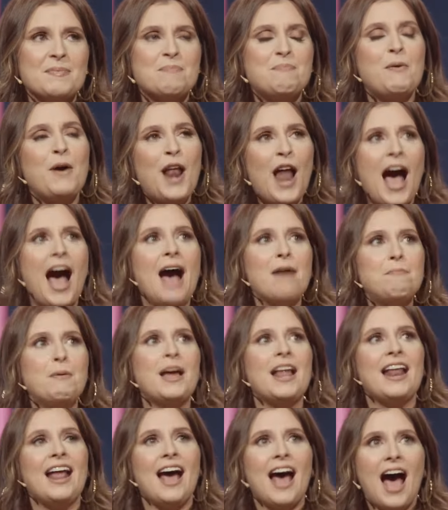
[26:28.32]

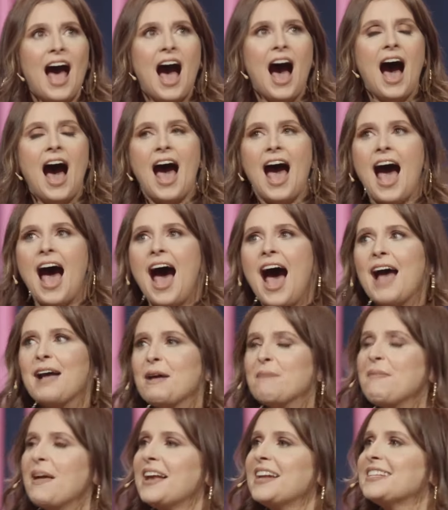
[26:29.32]
But
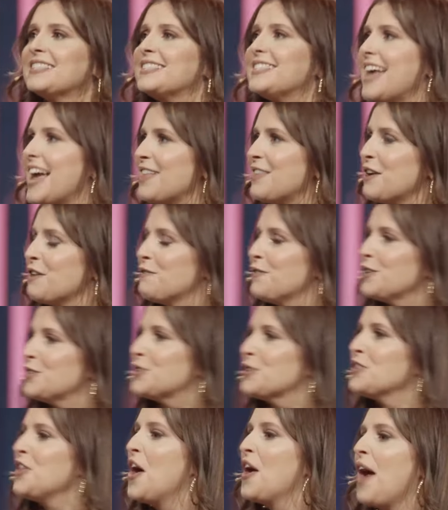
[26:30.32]
I'm not gonna stay there for
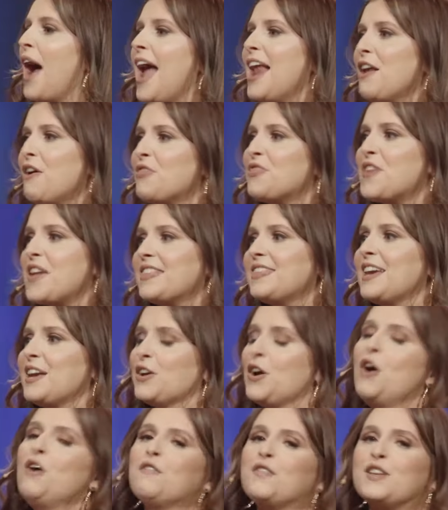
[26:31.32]
too long. I don't think
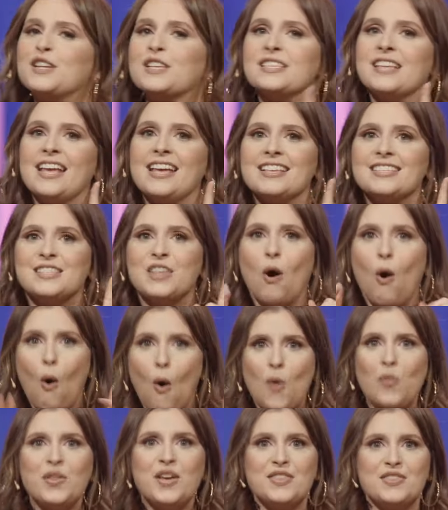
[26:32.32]
that COVID is the
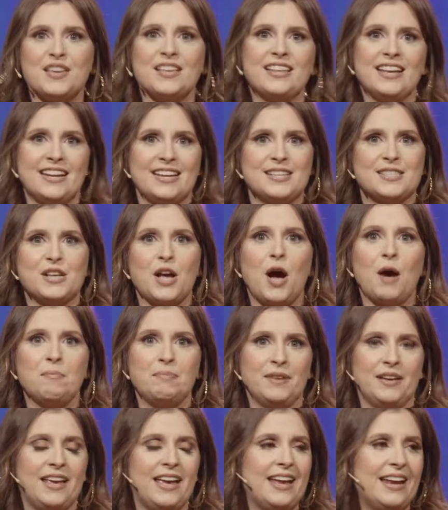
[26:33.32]
only thing that has
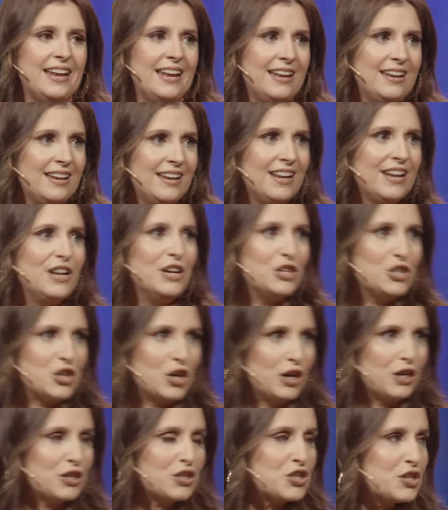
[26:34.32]
complicated
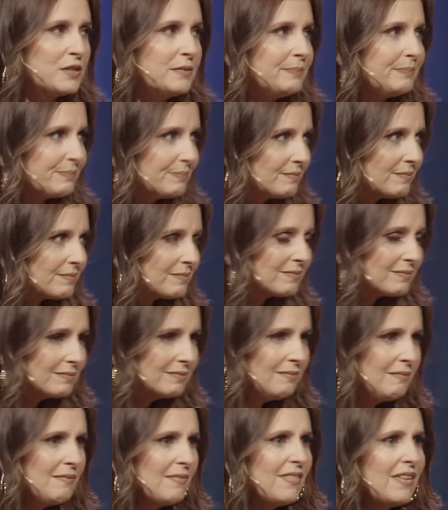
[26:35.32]
church.
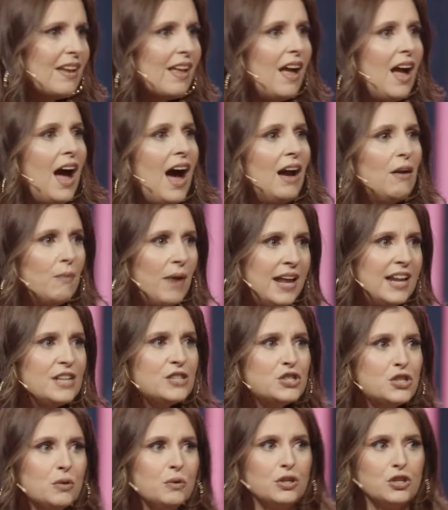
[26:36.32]
I ran
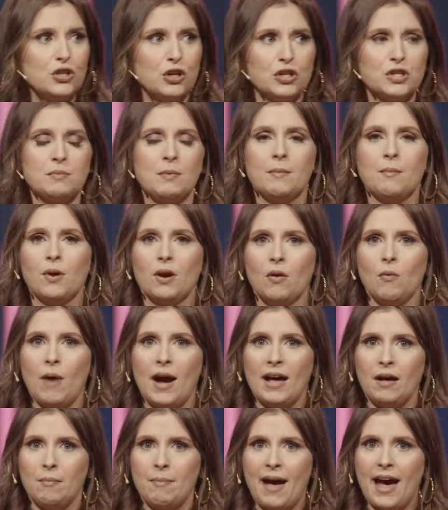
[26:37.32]
into a church member a
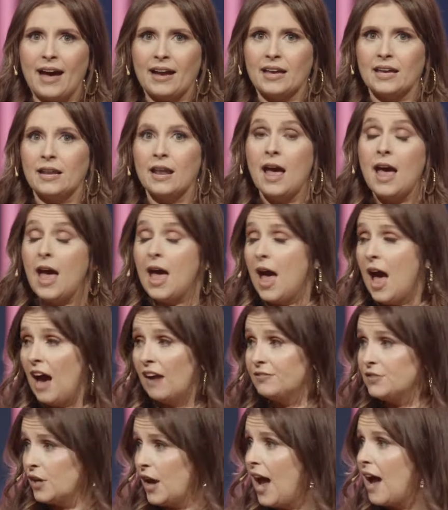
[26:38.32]
while back, and
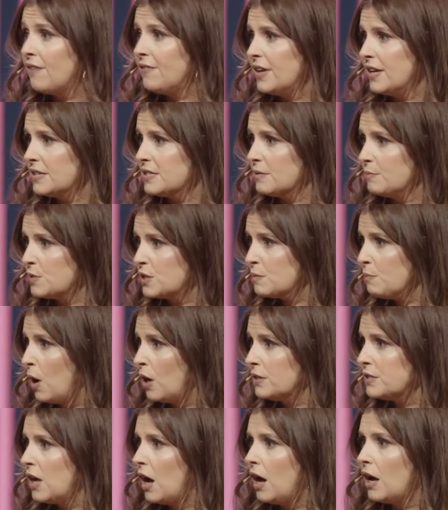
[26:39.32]
after having some
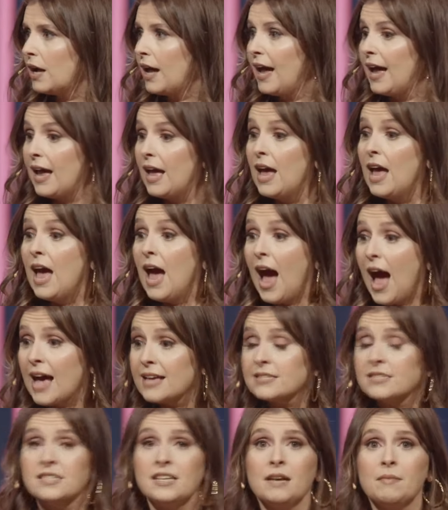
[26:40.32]
small talk, I
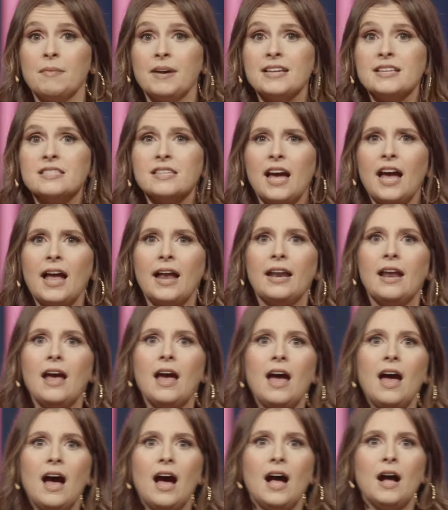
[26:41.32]
asked him, I said,
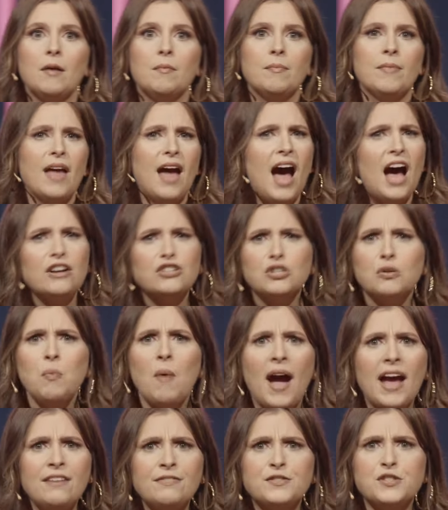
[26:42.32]
how's your
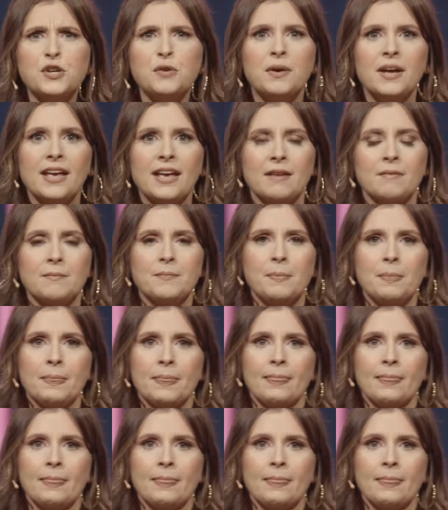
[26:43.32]
wife doing?